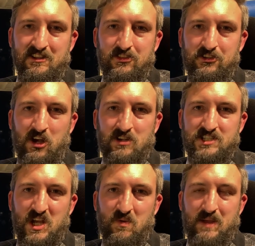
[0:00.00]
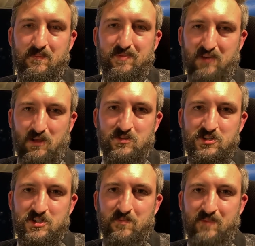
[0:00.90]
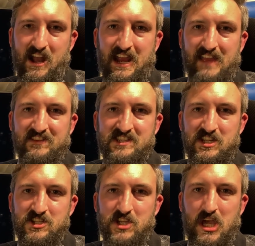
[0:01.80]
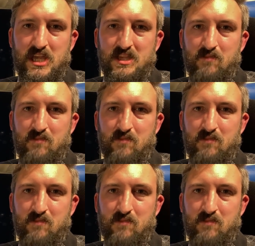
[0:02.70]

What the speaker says: the Doctor, when approached by the teachers,